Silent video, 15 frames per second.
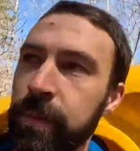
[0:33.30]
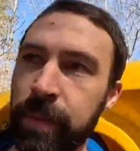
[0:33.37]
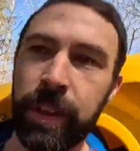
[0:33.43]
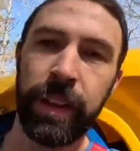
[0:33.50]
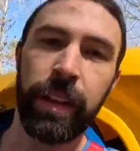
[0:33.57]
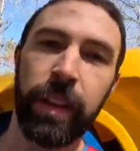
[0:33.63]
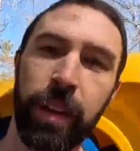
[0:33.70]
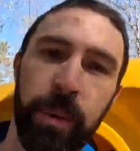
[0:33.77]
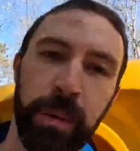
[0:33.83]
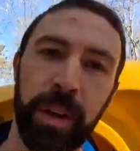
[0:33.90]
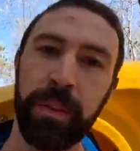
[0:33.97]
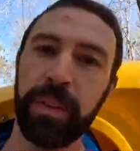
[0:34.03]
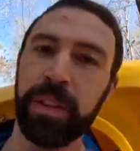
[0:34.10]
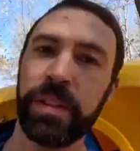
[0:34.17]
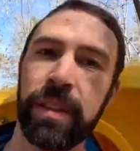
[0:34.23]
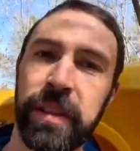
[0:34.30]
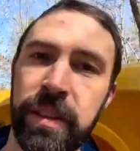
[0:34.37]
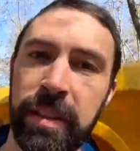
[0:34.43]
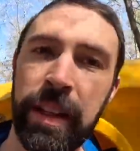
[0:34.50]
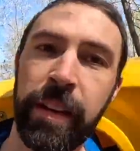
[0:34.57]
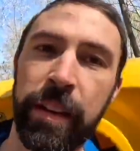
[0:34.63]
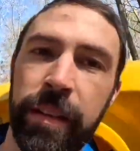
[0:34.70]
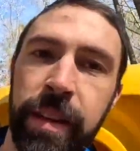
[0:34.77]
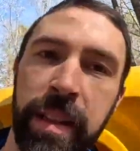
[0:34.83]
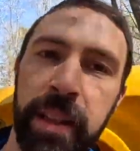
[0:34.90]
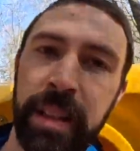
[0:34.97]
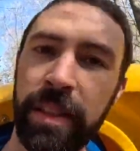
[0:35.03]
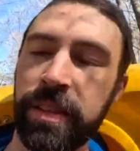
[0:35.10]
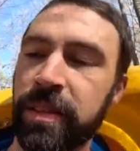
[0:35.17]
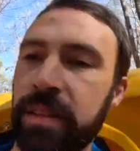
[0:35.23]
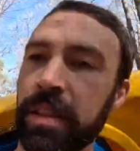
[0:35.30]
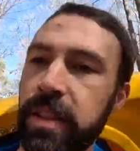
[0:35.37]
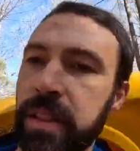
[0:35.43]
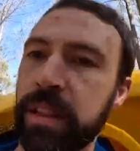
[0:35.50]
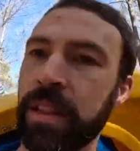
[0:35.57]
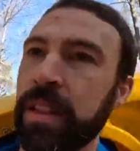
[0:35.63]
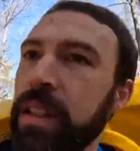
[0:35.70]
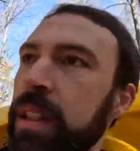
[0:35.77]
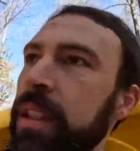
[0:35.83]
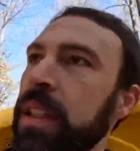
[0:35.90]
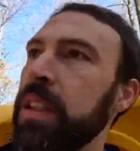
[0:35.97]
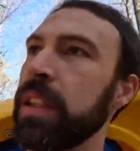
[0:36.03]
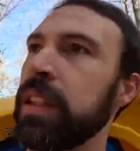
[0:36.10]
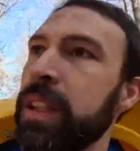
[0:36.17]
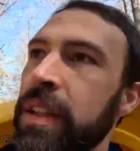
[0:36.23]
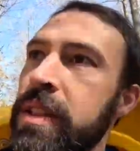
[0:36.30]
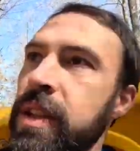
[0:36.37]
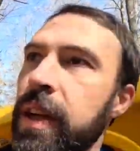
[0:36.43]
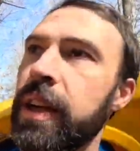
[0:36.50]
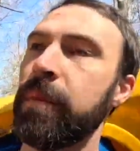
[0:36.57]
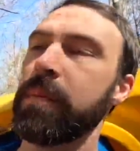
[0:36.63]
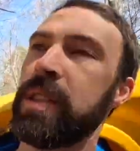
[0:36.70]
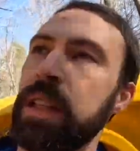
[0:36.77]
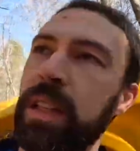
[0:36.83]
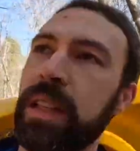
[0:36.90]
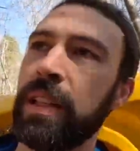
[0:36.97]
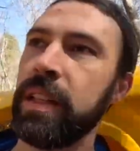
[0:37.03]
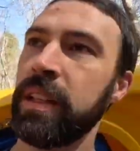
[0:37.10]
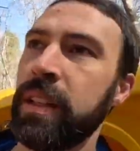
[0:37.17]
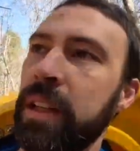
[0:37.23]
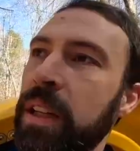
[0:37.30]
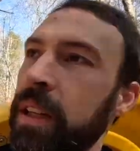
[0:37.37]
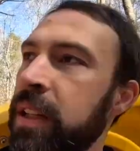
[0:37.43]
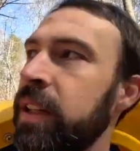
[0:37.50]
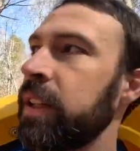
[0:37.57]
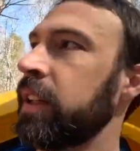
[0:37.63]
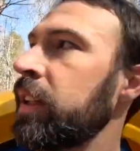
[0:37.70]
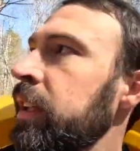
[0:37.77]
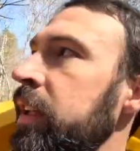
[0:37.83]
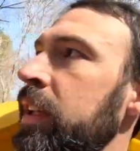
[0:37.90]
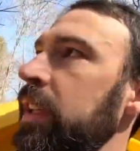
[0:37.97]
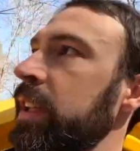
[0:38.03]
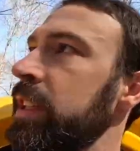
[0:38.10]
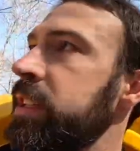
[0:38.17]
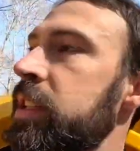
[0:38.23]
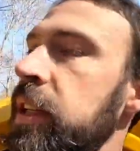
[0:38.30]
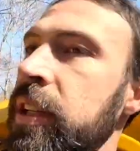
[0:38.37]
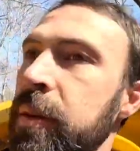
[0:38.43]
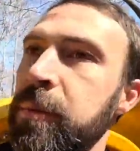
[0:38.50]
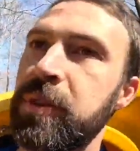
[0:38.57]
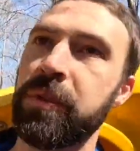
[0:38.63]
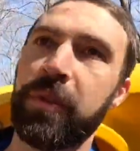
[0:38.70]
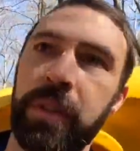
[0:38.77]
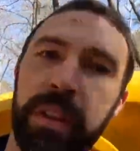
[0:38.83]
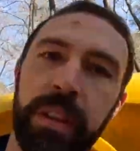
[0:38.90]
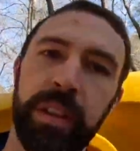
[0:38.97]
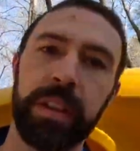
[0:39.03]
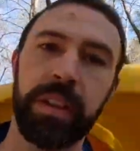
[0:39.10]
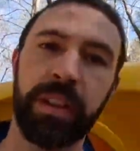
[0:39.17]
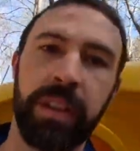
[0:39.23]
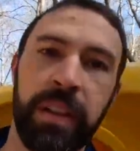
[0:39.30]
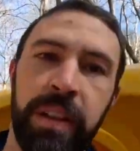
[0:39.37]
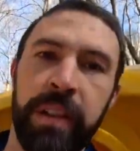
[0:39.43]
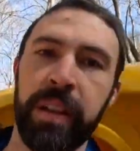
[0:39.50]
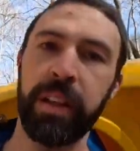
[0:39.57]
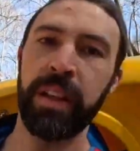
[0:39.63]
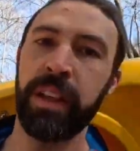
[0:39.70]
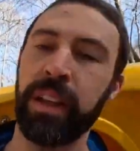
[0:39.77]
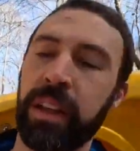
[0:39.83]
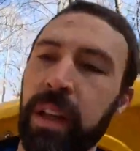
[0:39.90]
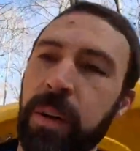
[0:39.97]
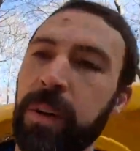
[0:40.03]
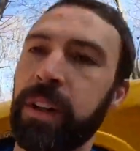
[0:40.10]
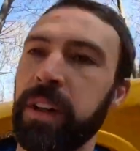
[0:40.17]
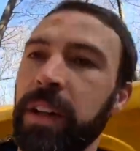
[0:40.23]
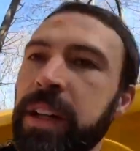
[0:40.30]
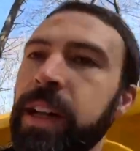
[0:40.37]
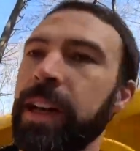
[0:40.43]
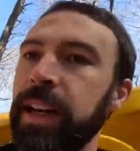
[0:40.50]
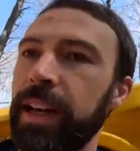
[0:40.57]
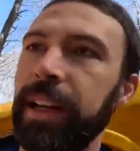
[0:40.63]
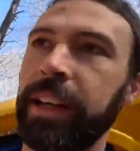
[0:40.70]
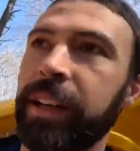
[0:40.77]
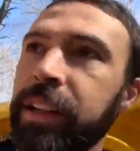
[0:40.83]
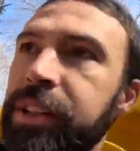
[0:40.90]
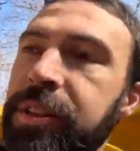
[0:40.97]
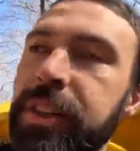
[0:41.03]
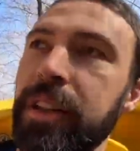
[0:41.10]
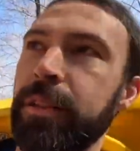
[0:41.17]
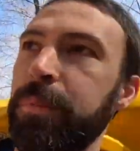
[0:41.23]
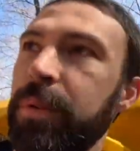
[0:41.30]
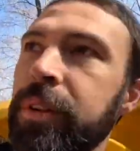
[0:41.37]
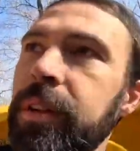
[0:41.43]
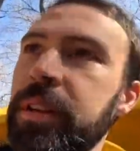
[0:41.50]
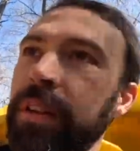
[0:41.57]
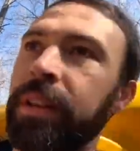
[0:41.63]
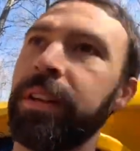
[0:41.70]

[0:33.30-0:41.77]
you know, rivers in the southeast, or top 10 tips for going on a kayaking trip, or